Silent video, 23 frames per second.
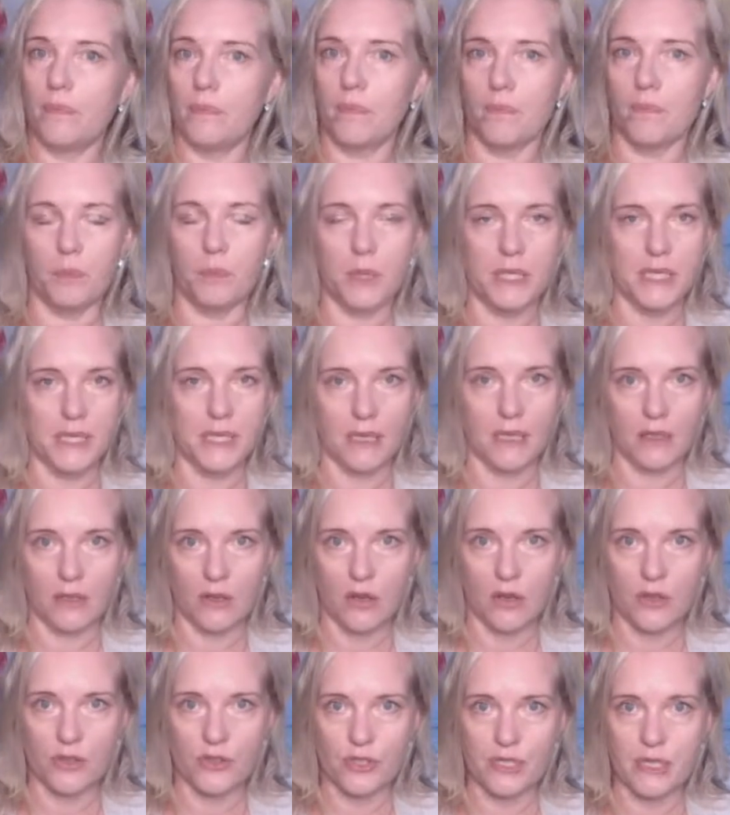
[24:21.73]
particularly the
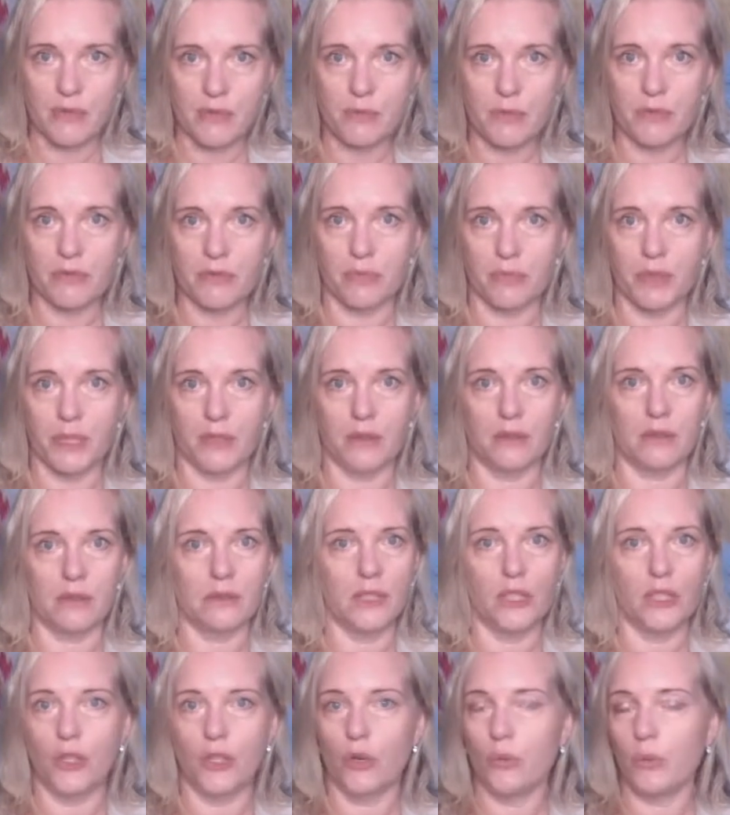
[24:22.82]
contraceptive pill.
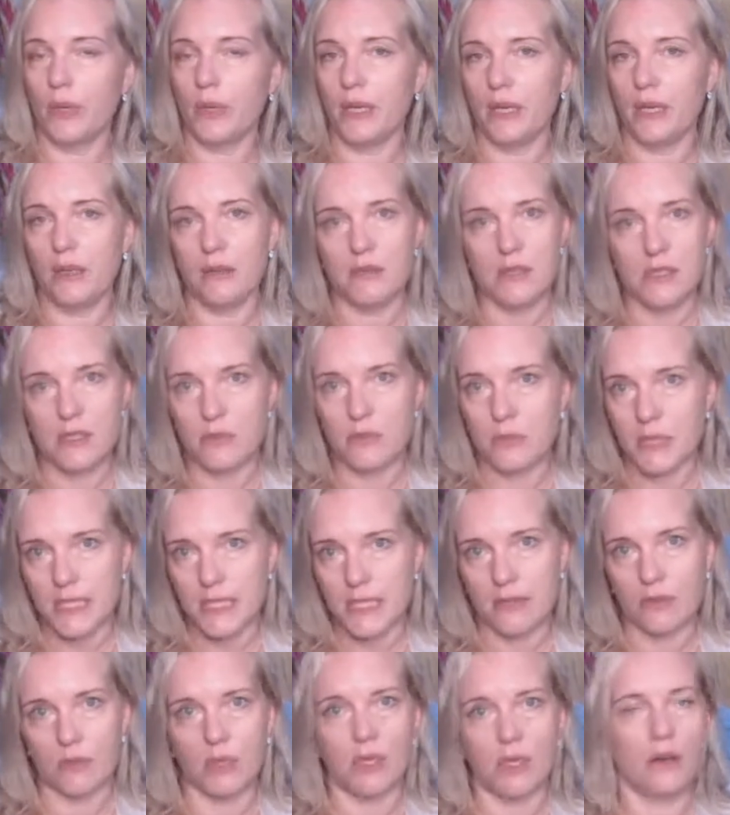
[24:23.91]
We dismiss
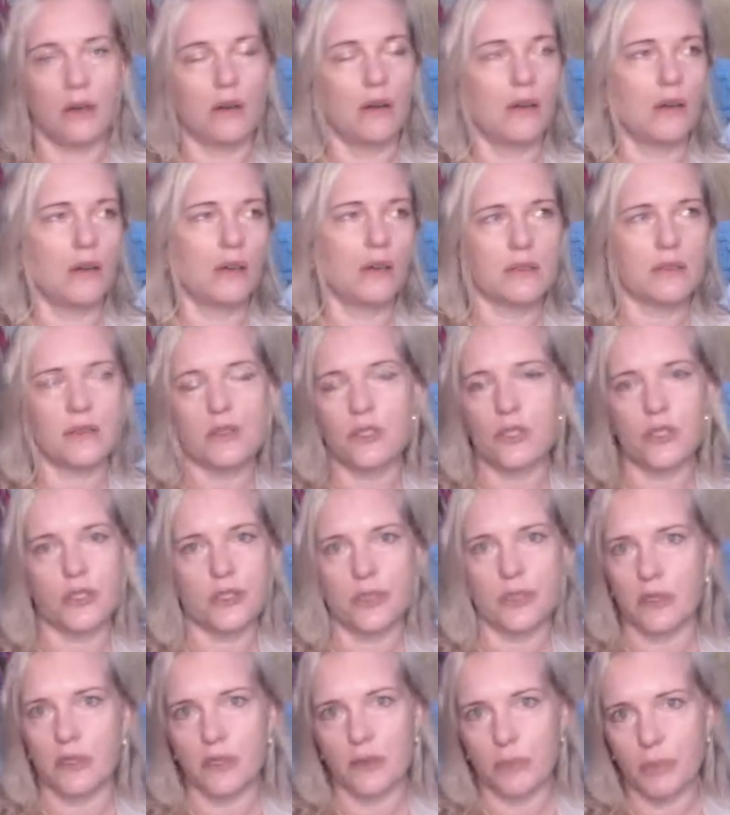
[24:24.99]
it. We go, oh, it's just a
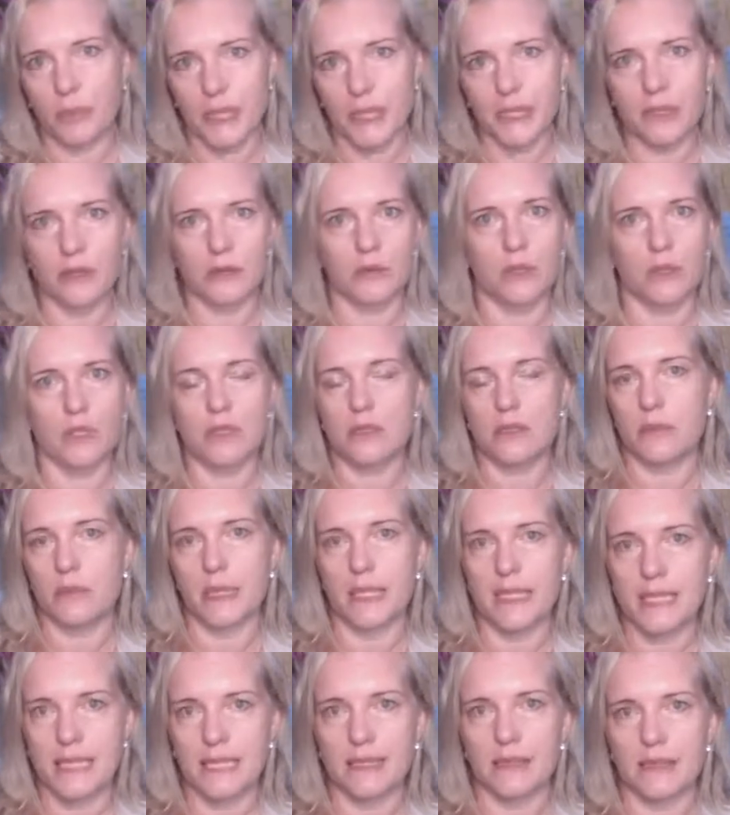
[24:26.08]
little pill. What's the big
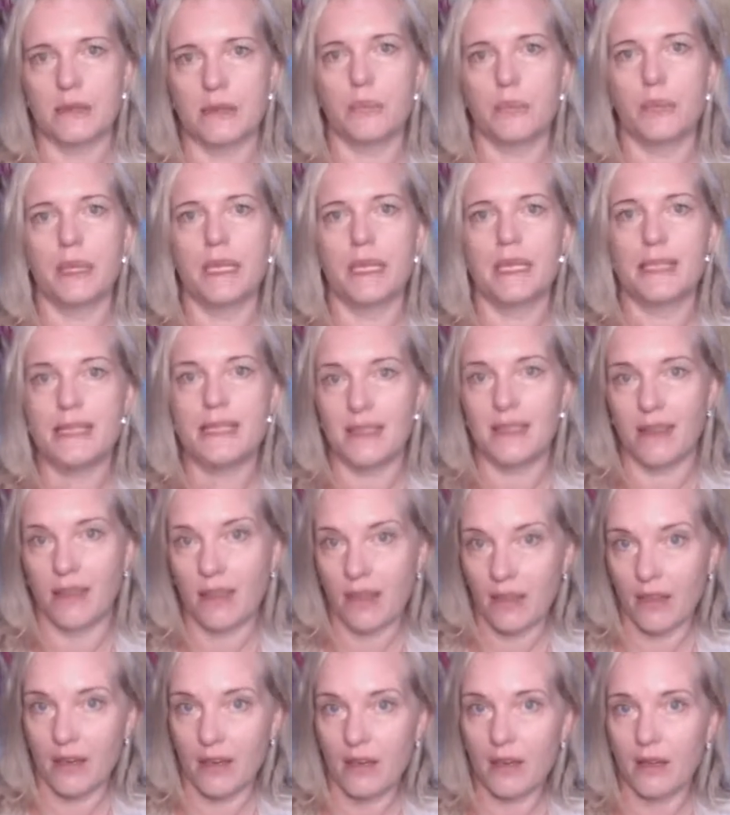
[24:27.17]
deal? But it's
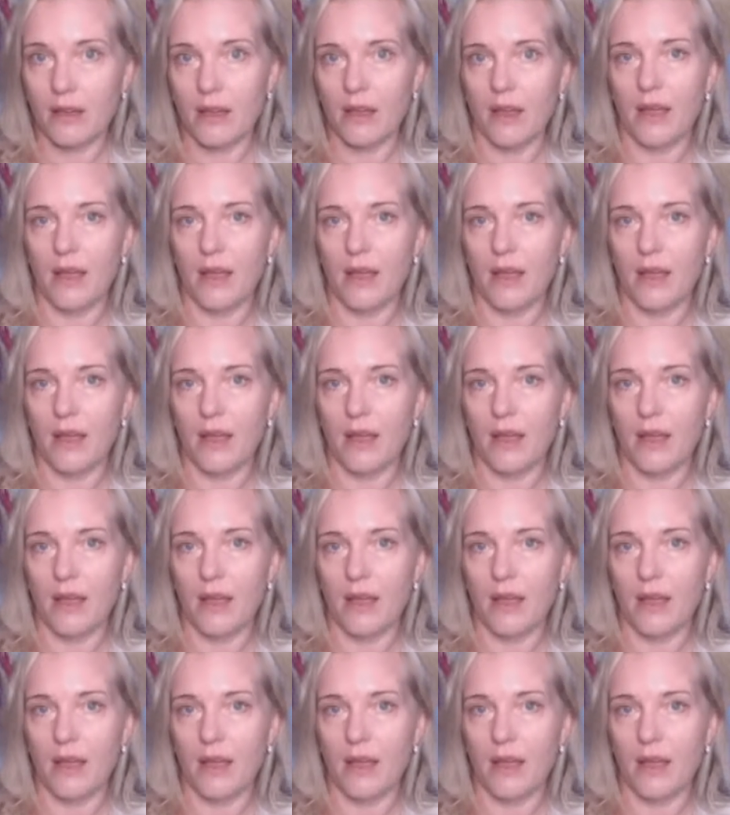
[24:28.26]
synthetic.